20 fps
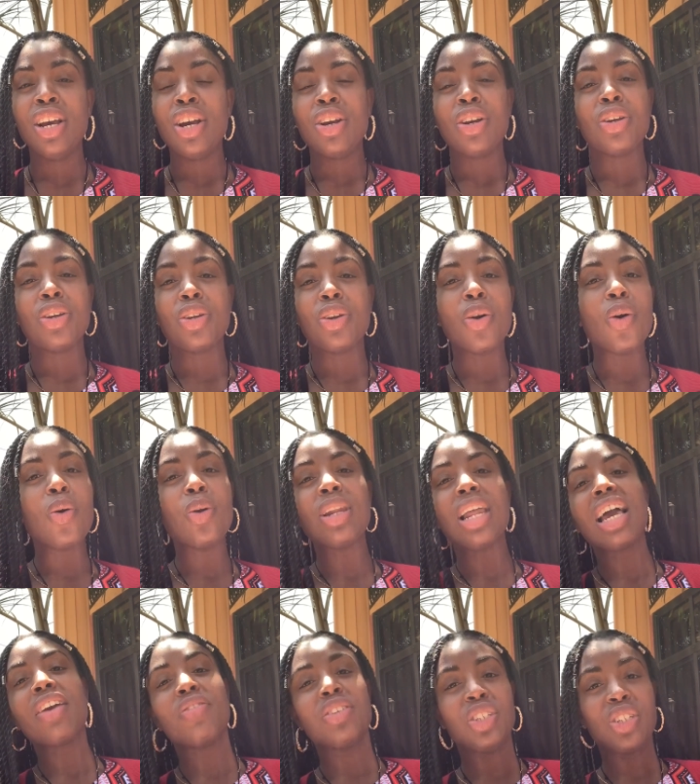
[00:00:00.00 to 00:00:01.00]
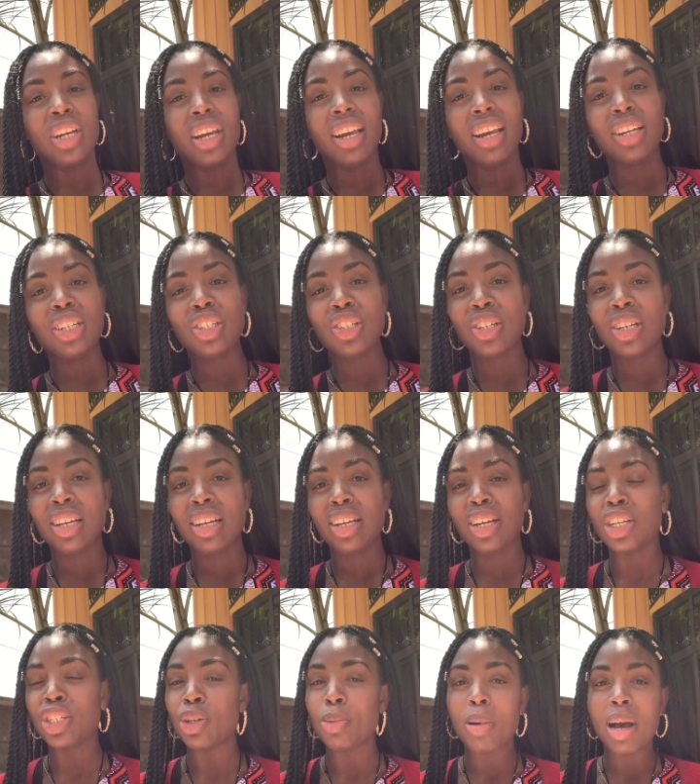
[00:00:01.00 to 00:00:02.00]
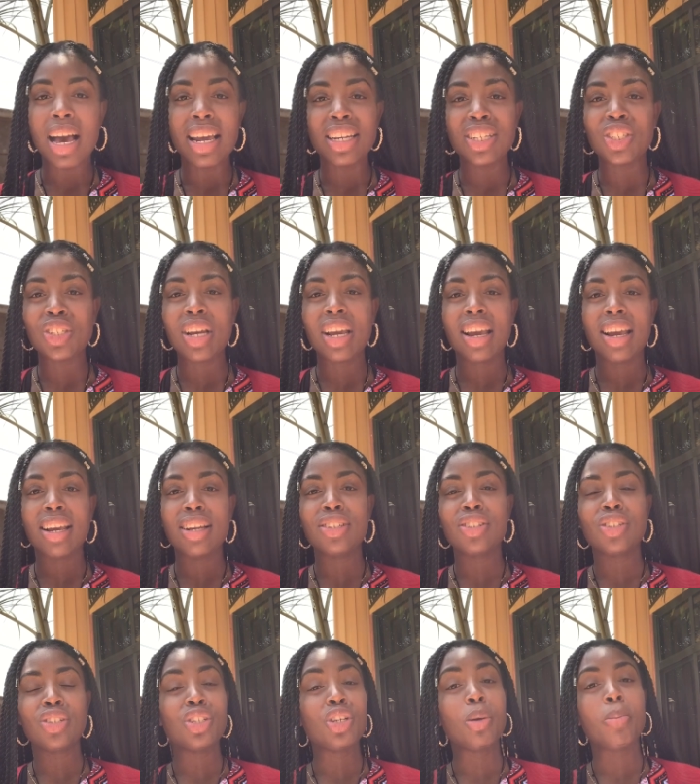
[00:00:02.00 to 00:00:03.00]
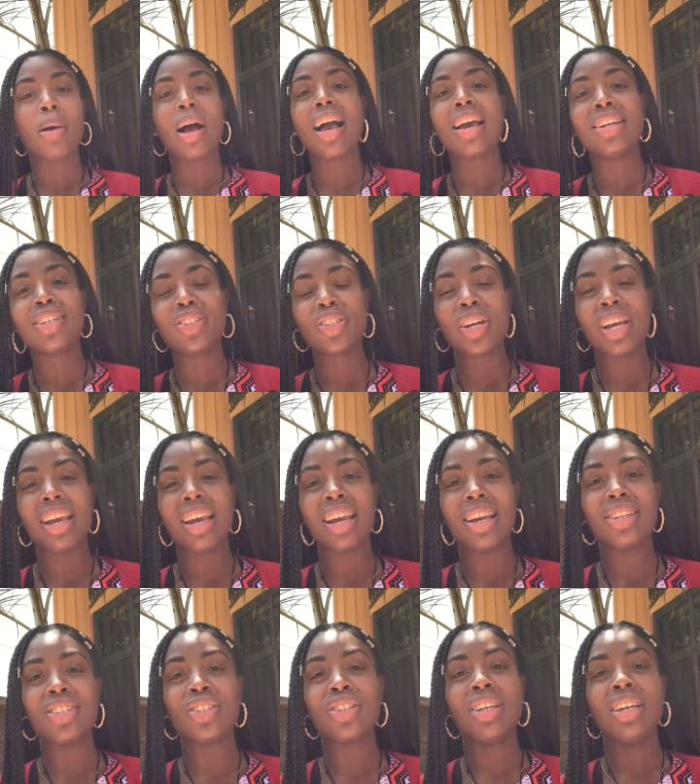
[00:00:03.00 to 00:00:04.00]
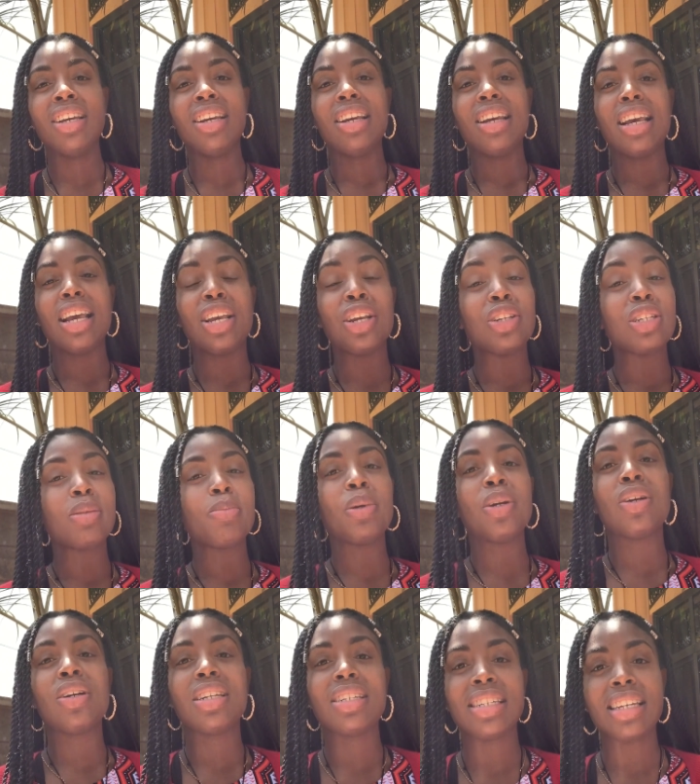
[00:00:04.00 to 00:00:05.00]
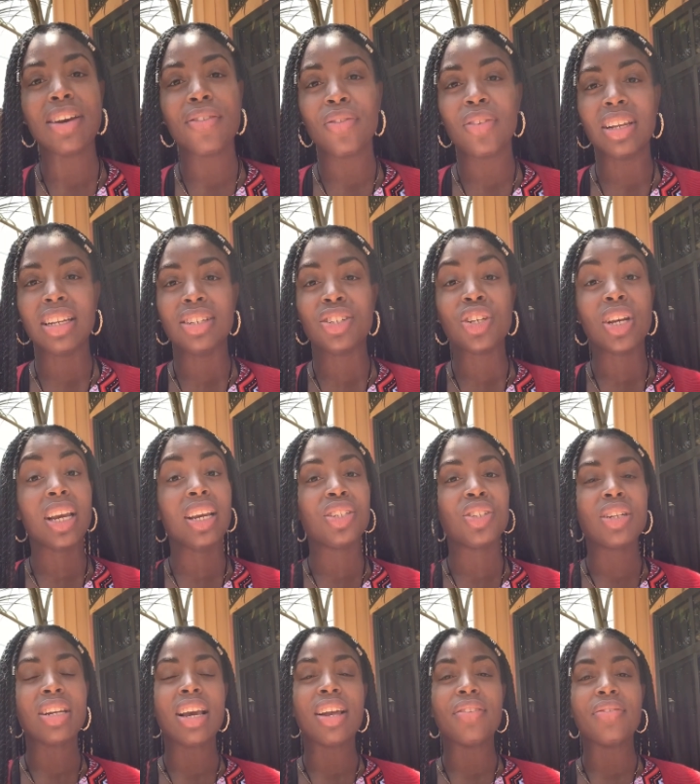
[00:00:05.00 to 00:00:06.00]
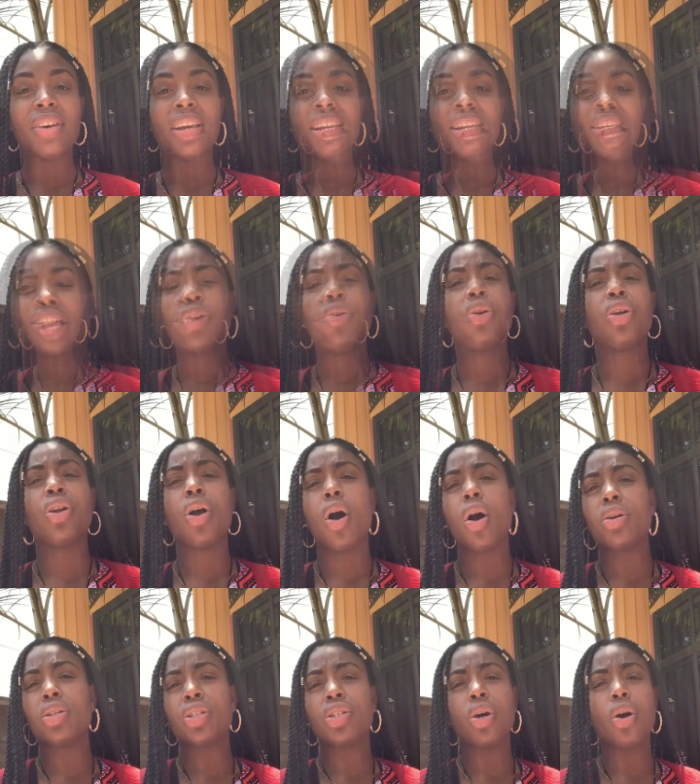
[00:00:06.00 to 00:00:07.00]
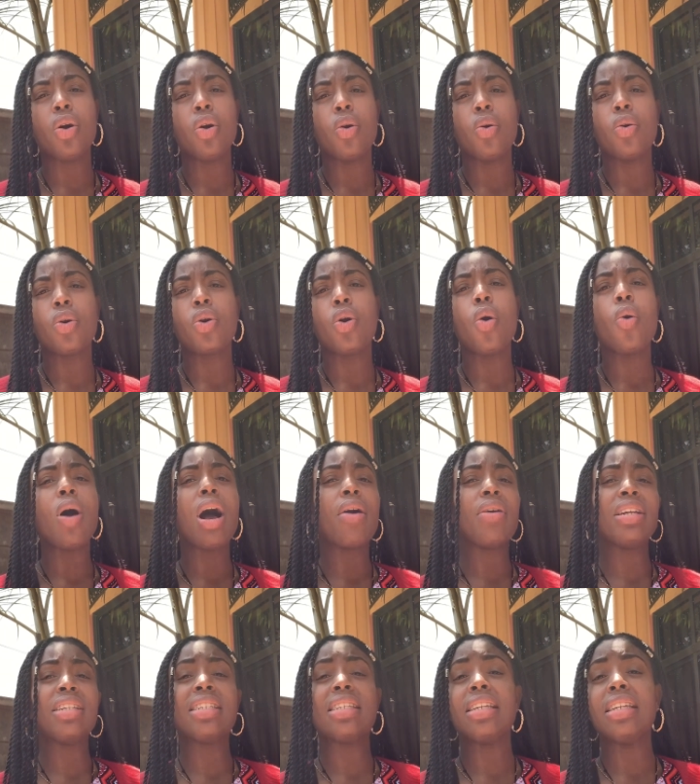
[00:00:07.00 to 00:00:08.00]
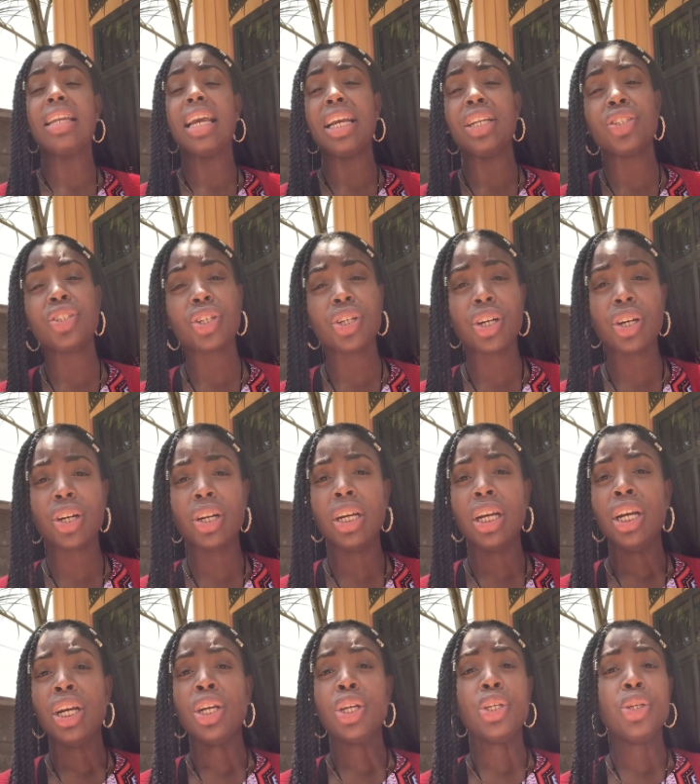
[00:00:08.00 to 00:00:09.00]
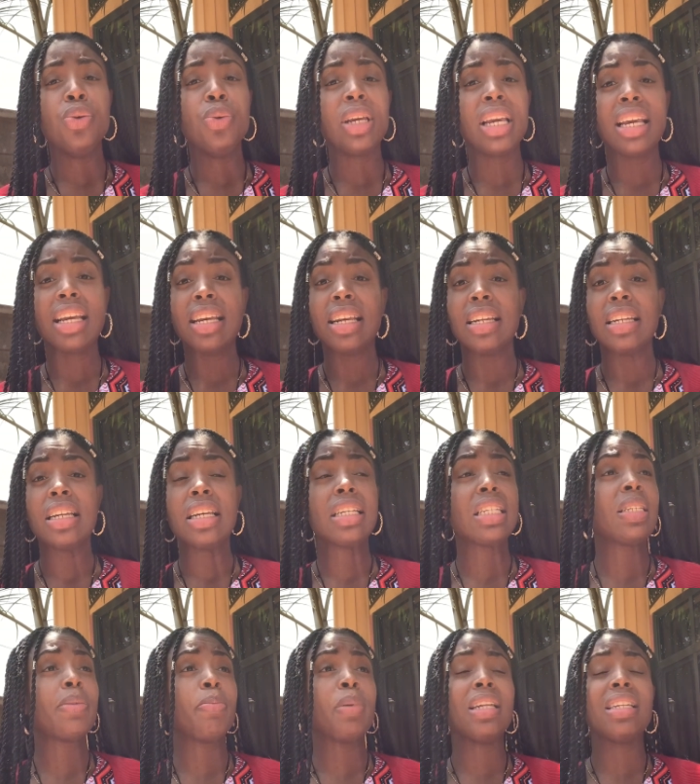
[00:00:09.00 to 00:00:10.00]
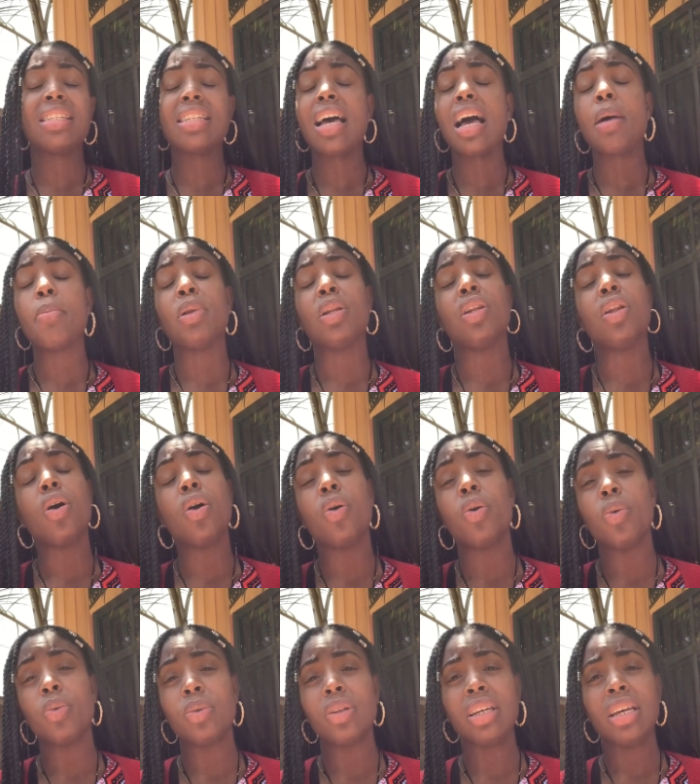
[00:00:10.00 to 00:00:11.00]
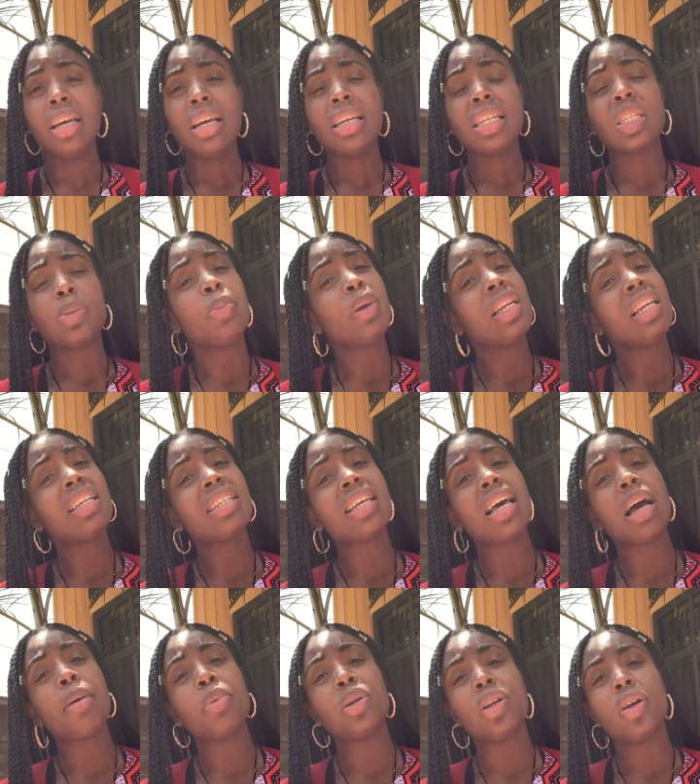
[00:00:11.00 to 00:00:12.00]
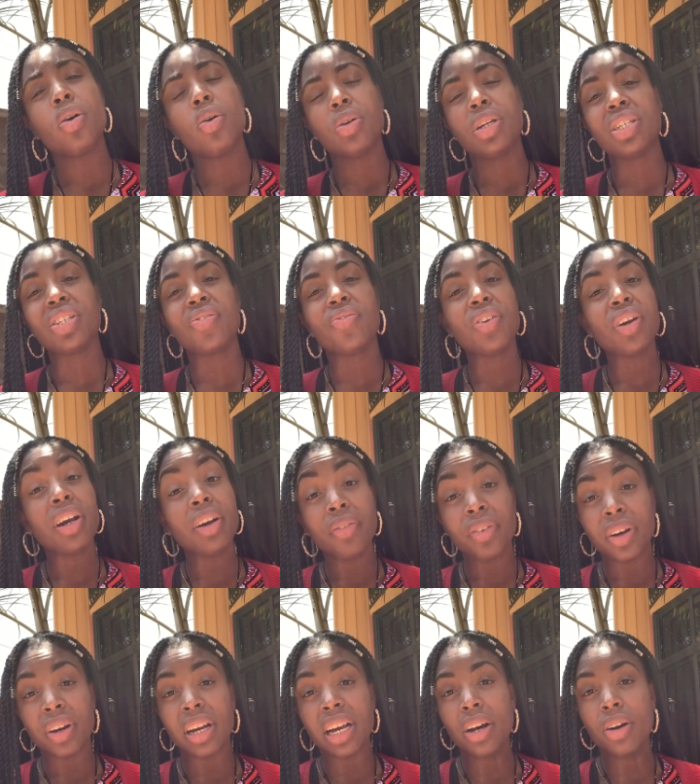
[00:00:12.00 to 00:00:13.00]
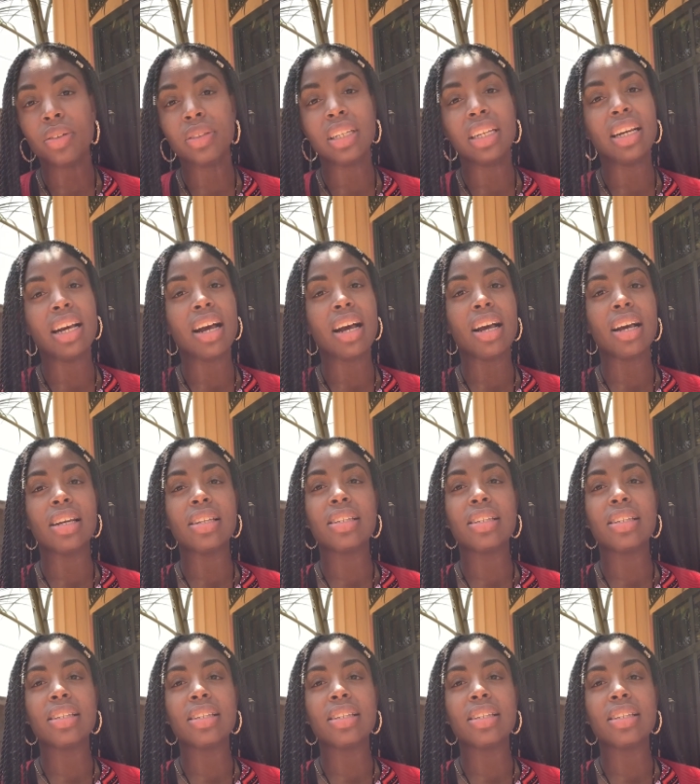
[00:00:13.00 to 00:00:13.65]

your whole life has changed because your body's changed your mind has changed and your spirit is definitely changed and elevated you so. can also go out into nature you can spend time alone spending time alone is very very healthy guys